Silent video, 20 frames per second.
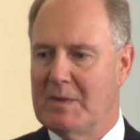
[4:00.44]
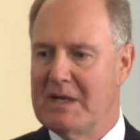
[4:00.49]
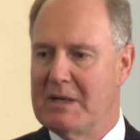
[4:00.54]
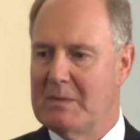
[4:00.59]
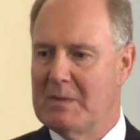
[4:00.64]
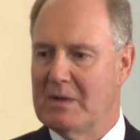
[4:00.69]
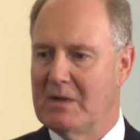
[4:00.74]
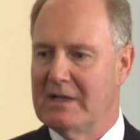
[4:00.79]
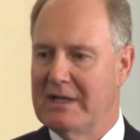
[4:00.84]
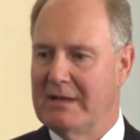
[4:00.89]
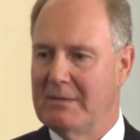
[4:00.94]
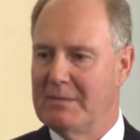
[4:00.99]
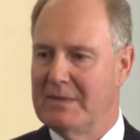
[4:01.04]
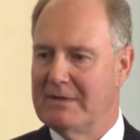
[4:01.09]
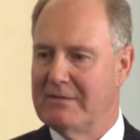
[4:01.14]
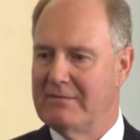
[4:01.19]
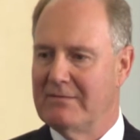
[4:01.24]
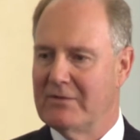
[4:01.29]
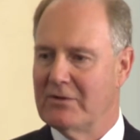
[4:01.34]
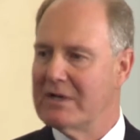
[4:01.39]
people have
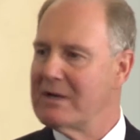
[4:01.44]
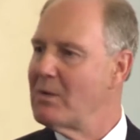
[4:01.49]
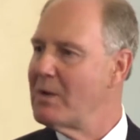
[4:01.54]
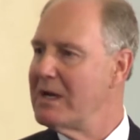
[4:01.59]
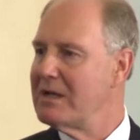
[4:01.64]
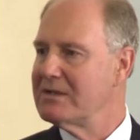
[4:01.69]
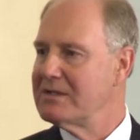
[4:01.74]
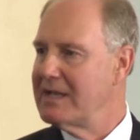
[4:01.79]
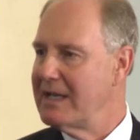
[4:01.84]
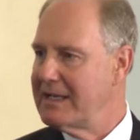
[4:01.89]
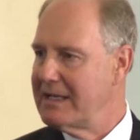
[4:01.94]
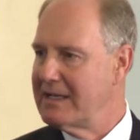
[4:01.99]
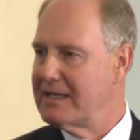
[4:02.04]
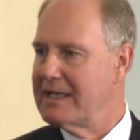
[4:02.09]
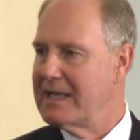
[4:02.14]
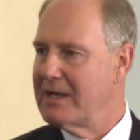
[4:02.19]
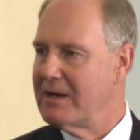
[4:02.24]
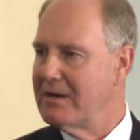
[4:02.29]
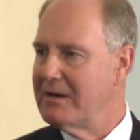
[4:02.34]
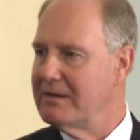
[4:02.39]
been very well taken
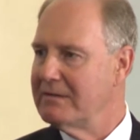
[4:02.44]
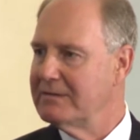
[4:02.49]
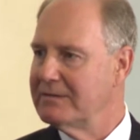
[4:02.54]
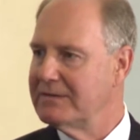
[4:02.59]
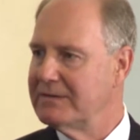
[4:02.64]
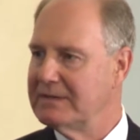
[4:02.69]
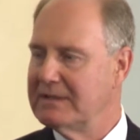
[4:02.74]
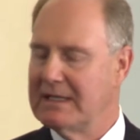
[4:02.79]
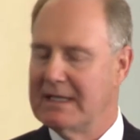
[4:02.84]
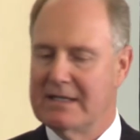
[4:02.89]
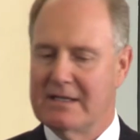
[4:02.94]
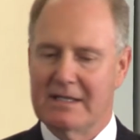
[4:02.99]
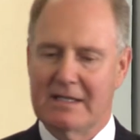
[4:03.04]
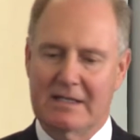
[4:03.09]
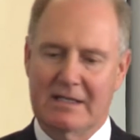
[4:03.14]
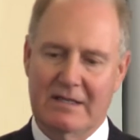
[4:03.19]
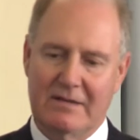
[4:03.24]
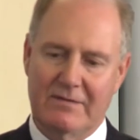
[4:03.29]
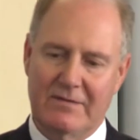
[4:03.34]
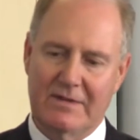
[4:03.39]
care of. I
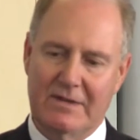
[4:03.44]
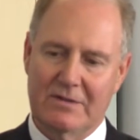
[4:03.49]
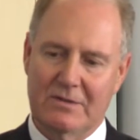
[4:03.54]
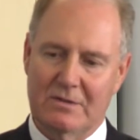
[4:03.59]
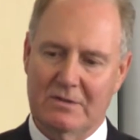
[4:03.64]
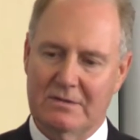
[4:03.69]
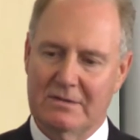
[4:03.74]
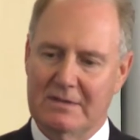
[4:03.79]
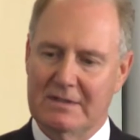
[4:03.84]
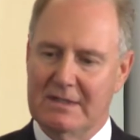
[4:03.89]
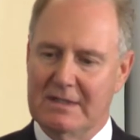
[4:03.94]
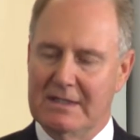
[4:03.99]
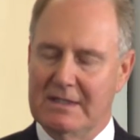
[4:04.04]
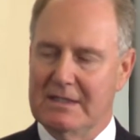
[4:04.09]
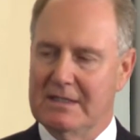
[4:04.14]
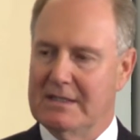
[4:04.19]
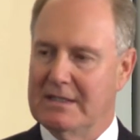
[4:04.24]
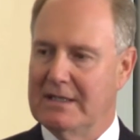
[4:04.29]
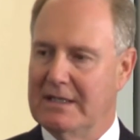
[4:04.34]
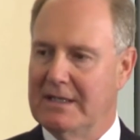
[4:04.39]
think they feel
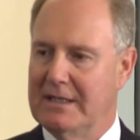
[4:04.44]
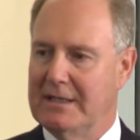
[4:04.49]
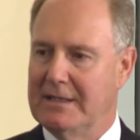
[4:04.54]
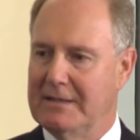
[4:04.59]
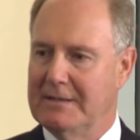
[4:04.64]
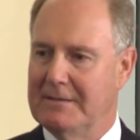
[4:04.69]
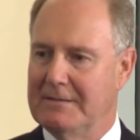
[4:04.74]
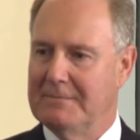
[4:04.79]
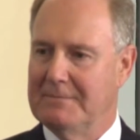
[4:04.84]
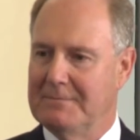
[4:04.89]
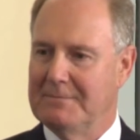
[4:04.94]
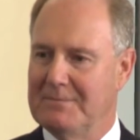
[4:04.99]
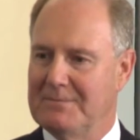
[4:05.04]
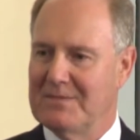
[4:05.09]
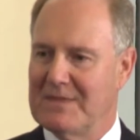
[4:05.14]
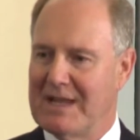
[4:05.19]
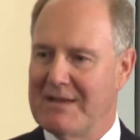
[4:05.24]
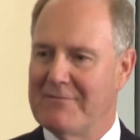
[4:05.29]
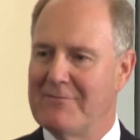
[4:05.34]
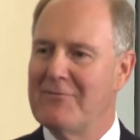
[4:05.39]
um,
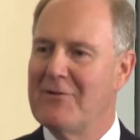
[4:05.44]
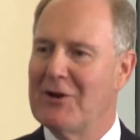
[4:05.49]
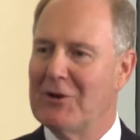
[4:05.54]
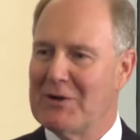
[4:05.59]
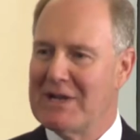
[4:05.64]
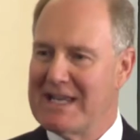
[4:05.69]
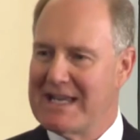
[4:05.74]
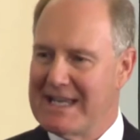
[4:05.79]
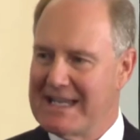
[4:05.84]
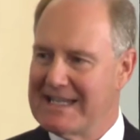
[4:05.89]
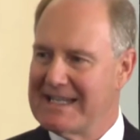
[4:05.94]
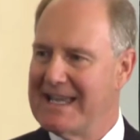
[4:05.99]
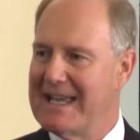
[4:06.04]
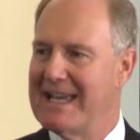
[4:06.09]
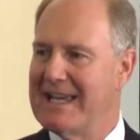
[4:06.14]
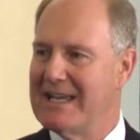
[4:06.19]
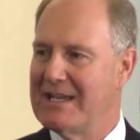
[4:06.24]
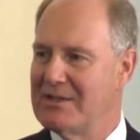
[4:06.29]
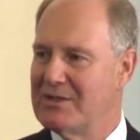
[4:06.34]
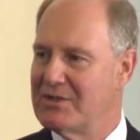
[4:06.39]
very
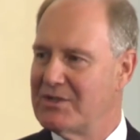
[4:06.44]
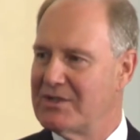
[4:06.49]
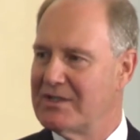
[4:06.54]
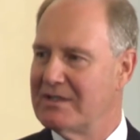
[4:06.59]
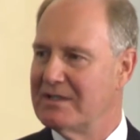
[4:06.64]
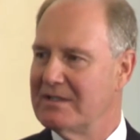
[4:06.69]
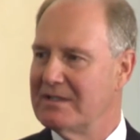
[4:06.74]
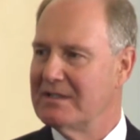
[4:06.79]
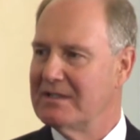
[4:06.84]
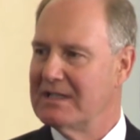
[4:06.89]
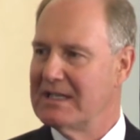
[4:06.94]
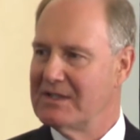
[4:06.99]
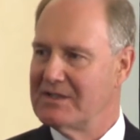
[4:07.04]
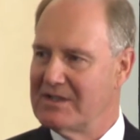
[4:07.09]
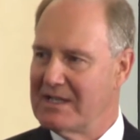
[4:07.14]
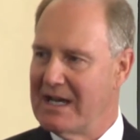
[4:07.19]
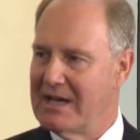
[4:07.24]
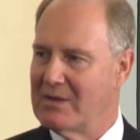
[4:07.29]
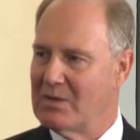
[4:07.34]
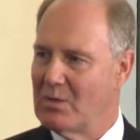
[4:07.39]
engaged at
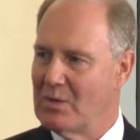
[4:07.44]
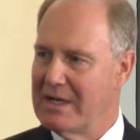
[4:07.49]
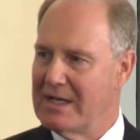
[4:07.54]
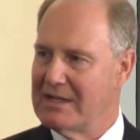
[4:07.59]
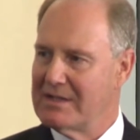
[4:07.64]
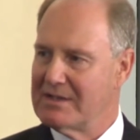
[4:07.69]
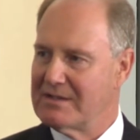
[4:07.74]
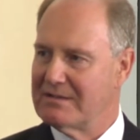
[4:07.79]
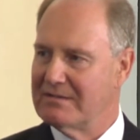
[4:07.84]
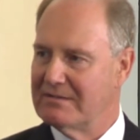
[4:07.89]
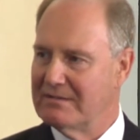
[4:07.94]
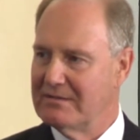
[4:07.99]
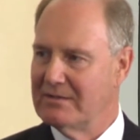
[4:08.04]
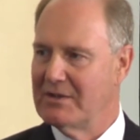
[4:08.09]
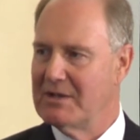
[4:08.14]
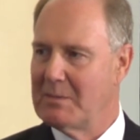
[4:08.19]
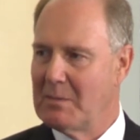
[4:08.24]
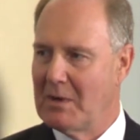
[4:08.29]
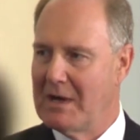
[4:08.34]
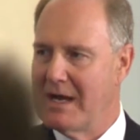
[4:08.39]
Southwest,
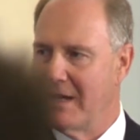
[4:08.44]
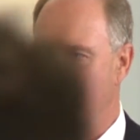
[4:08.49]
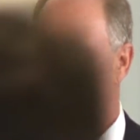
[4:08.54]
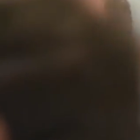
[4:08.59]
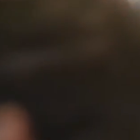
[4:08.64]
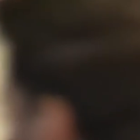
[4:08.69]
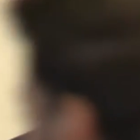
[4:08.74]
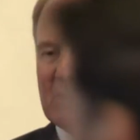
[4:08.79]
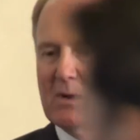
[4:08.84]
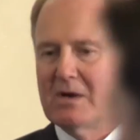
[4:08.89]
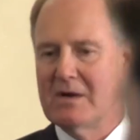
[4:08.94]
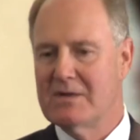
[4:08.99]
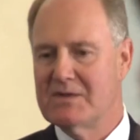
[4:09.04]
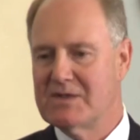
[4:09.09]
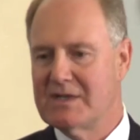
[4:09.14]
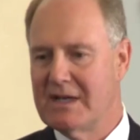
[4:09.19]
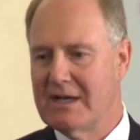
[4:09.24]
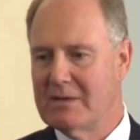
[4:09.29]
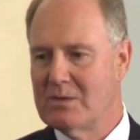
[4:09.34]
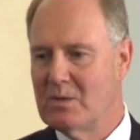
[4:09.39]
very proud to be a part of
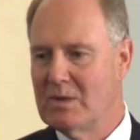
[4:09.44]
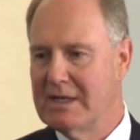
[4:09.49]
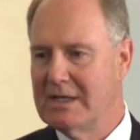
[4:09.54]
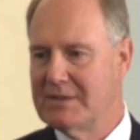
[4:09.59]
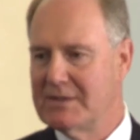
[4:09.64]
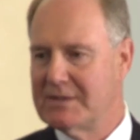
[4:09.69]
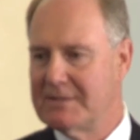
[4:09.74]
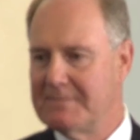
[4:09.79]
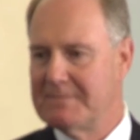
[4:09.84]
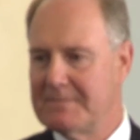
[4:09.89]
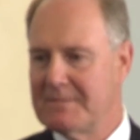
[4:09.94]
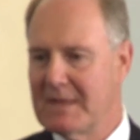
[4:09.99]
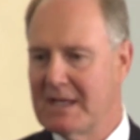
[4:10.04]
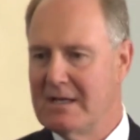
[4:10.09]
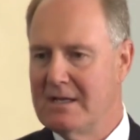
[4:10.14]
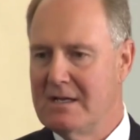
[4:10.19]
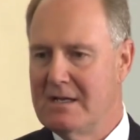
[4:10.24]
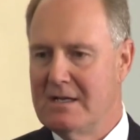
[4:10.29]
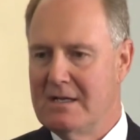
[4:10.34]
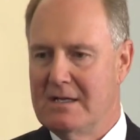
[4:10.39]
Southwest.
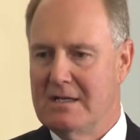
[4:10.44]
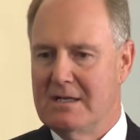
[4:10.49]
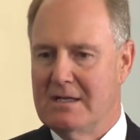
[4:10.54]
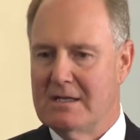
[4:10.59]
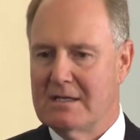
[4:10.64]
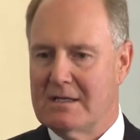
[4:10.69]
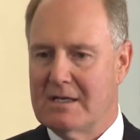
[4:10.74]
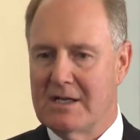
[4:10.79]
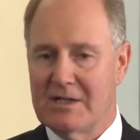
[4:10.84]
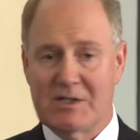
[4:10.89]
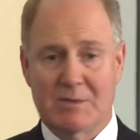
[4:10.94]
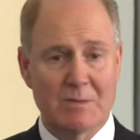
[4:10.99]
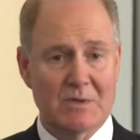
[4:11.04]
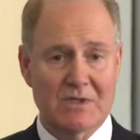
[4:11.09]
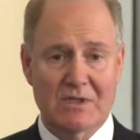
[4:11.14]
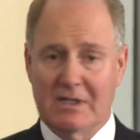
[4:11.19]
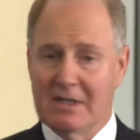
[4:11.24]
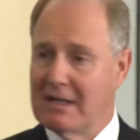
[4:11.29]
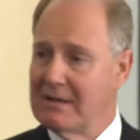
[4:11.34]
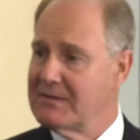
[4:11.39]

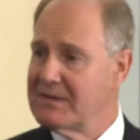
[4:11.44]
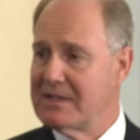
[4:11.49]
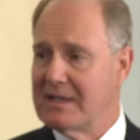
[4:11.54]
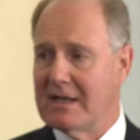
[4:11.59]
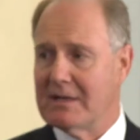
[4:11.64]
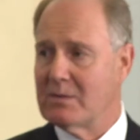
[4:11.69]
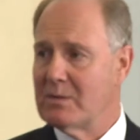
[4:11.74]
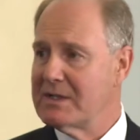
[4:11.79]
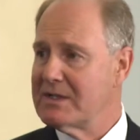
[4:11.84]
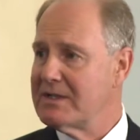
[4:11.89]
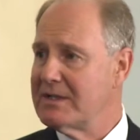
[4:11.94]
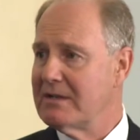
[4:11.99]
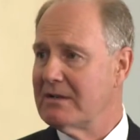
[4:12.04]
Customers love Southwest